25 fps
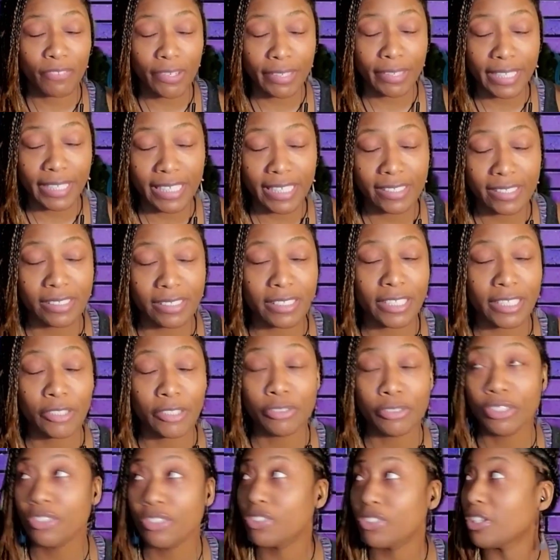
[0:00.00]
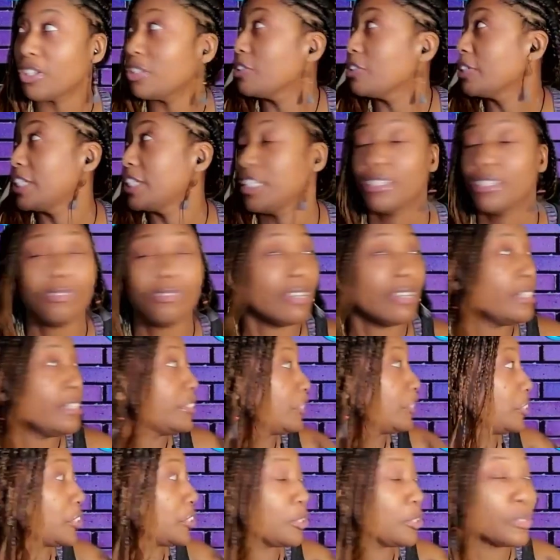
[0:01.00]
very easily. You just start looking around
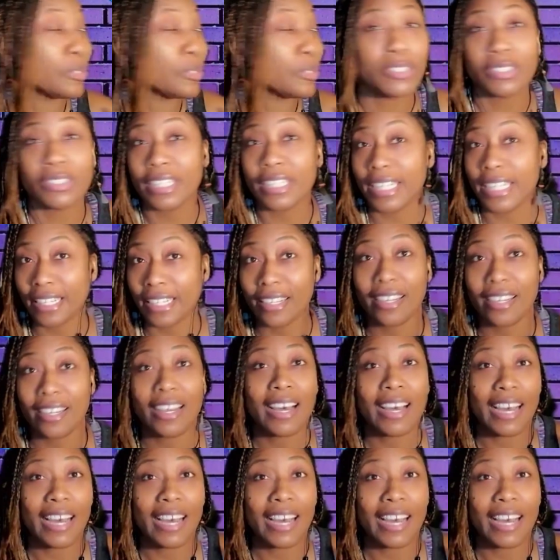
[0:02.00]
your shoulder like,